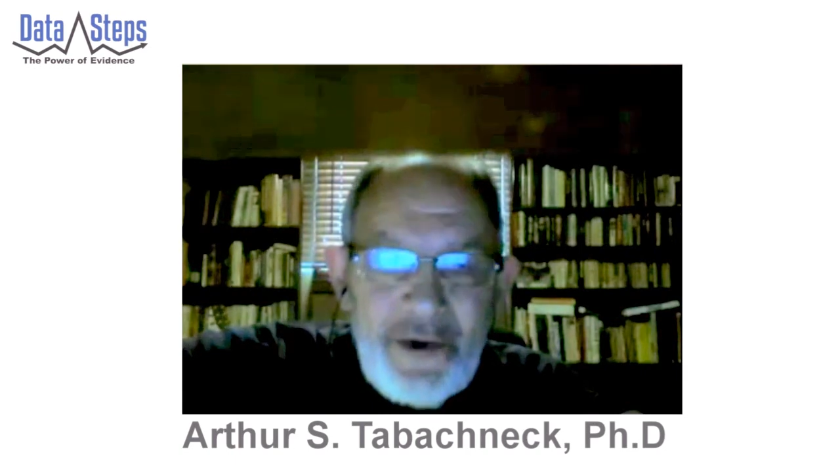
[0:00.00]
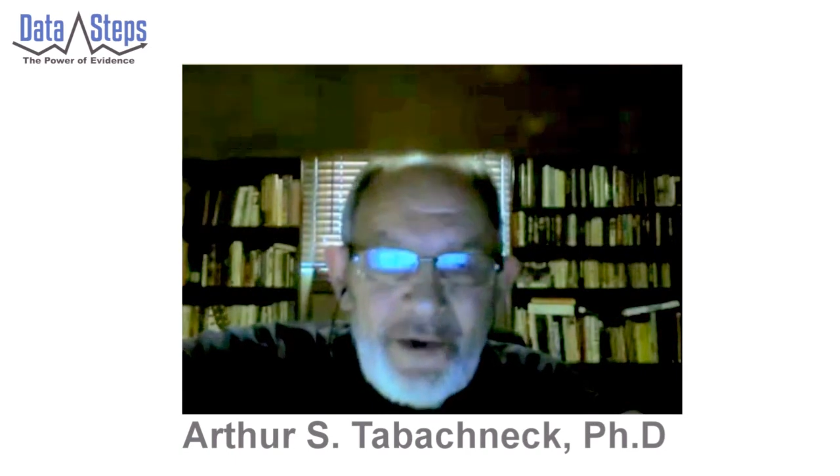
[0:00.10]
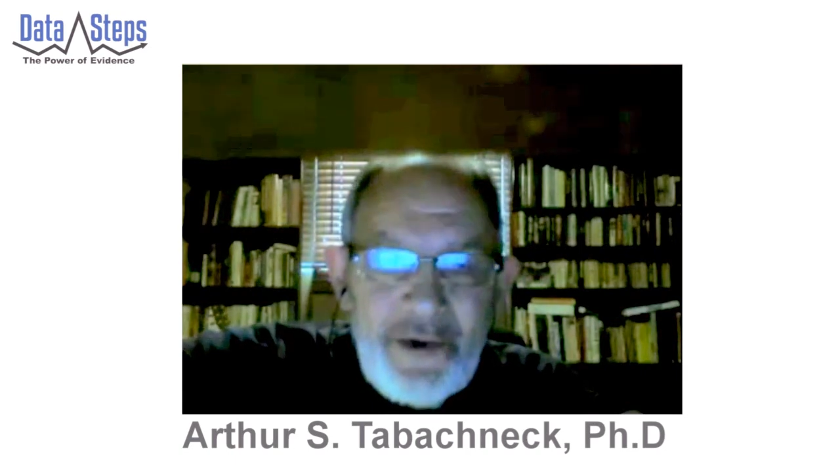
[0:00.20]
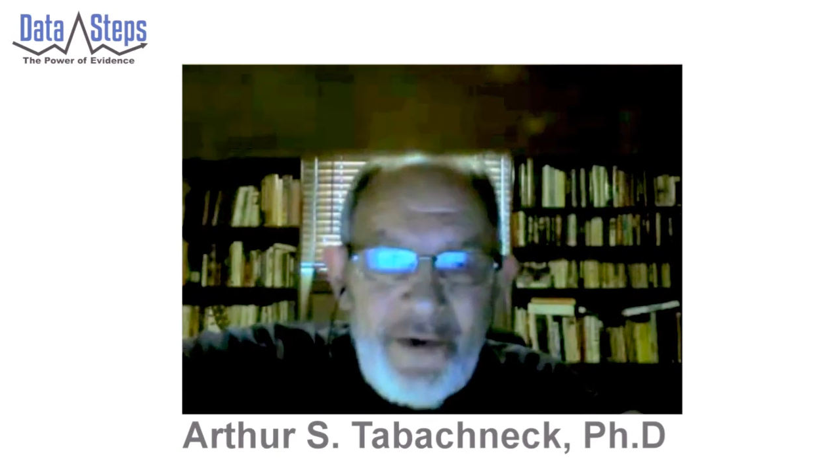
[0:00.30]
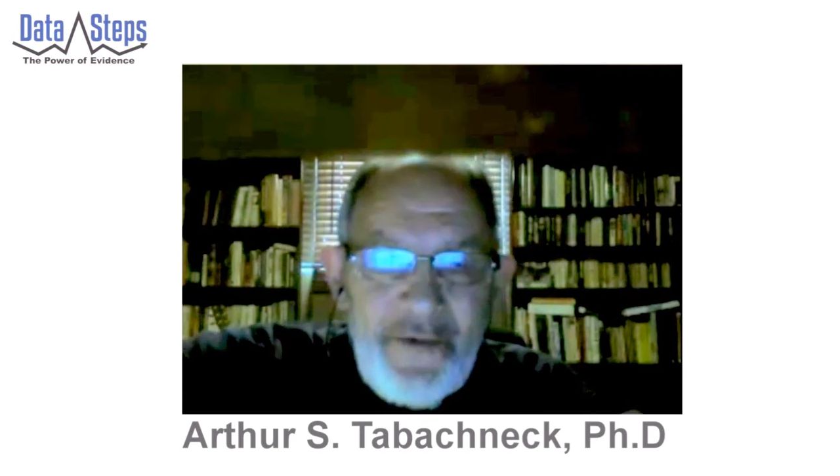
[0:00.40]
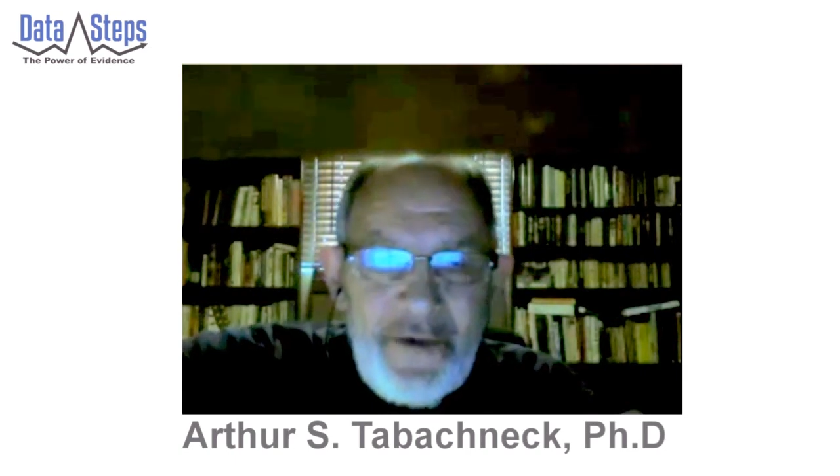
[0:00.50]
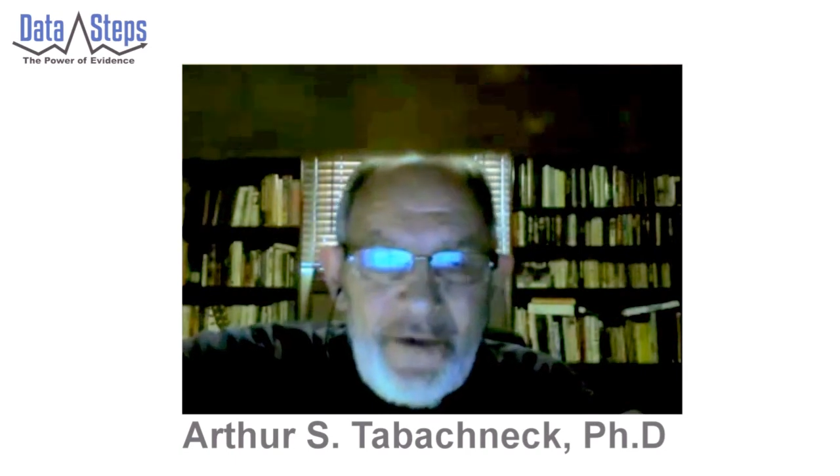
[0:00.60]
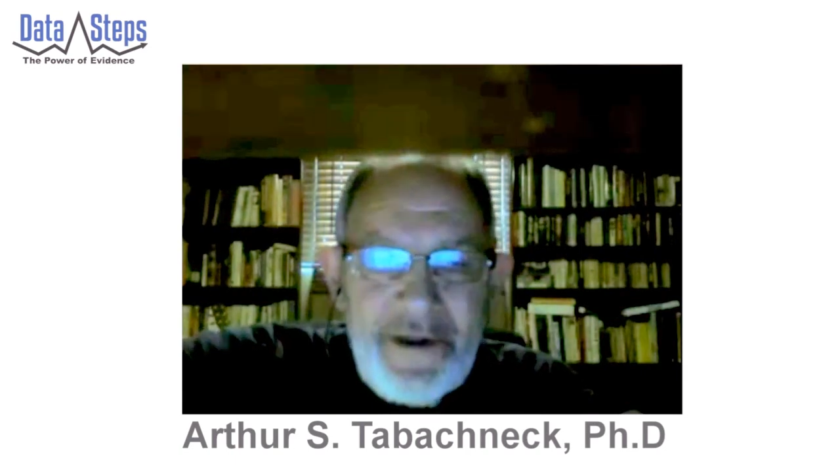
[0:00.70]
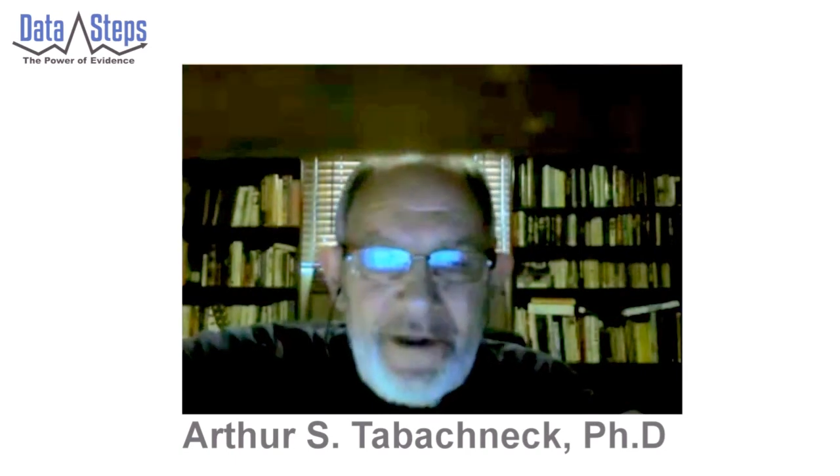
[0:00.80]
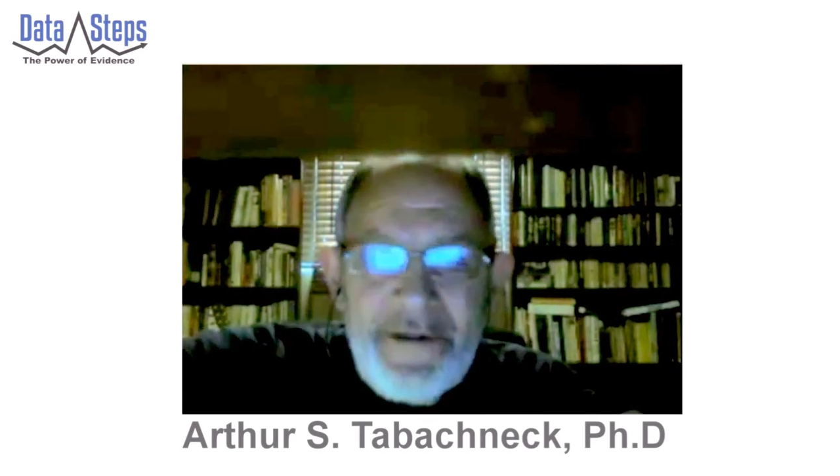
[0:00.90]
at Marshall
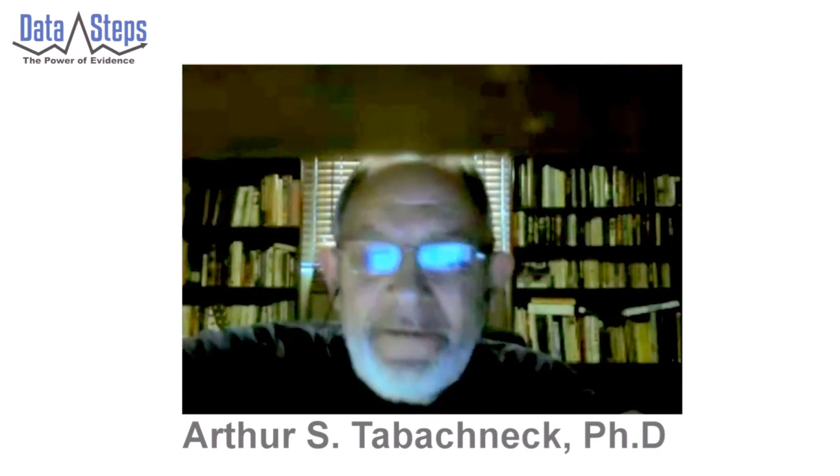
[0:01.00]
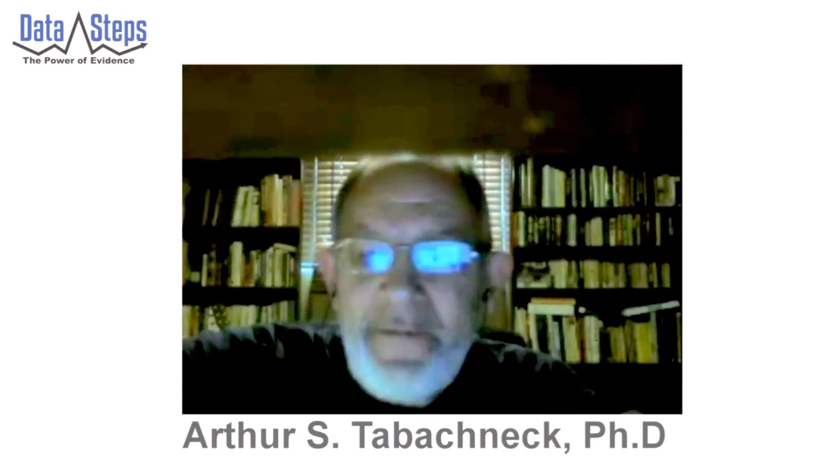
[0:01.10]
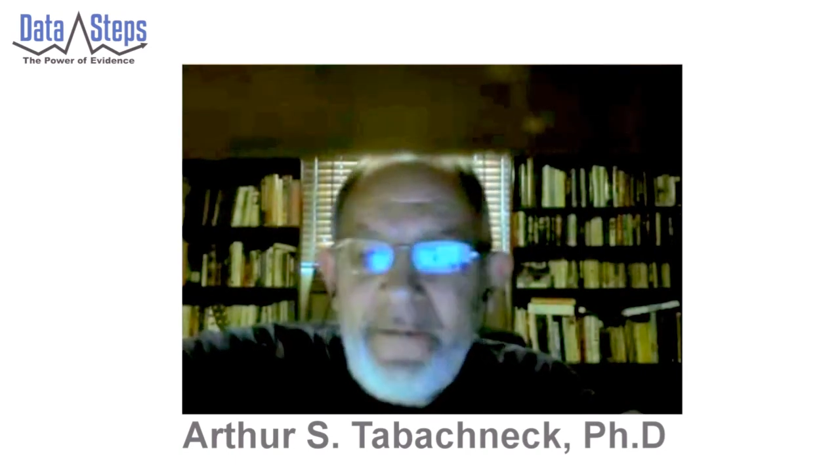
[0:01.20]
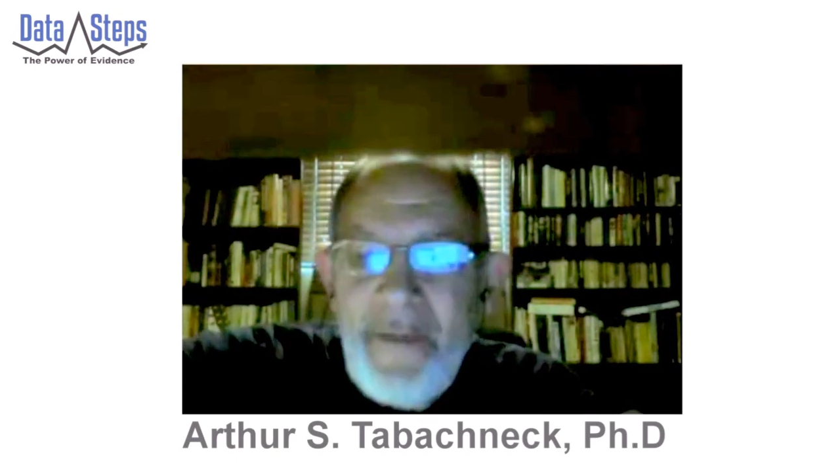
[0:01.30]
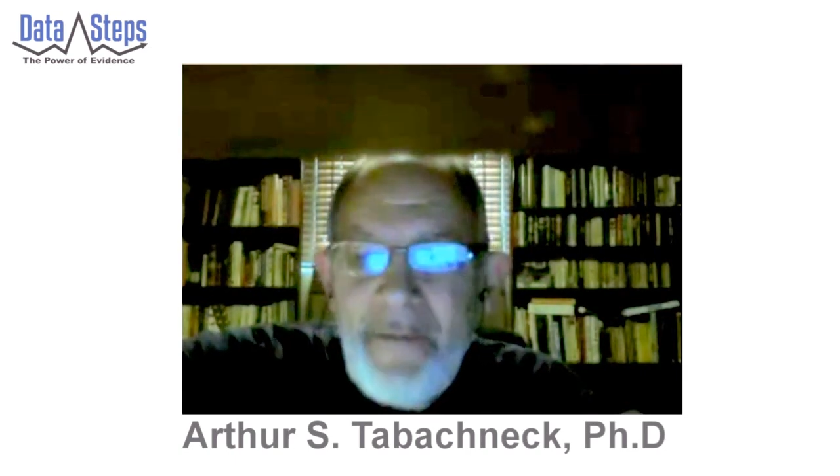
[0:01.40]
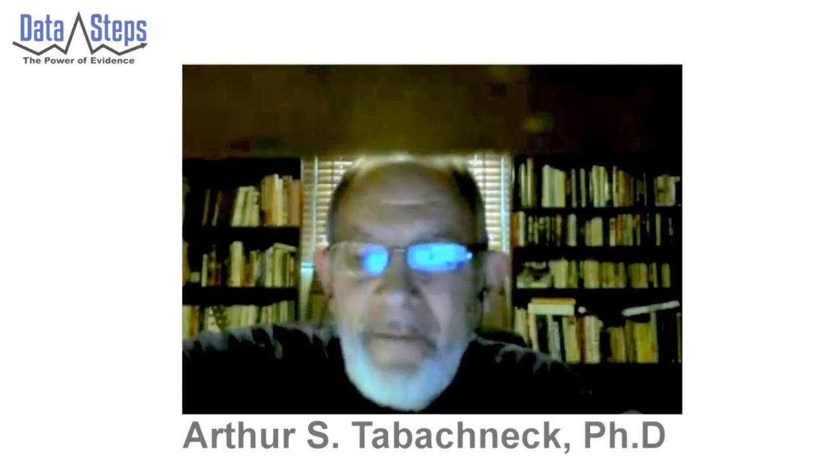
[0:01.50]
University.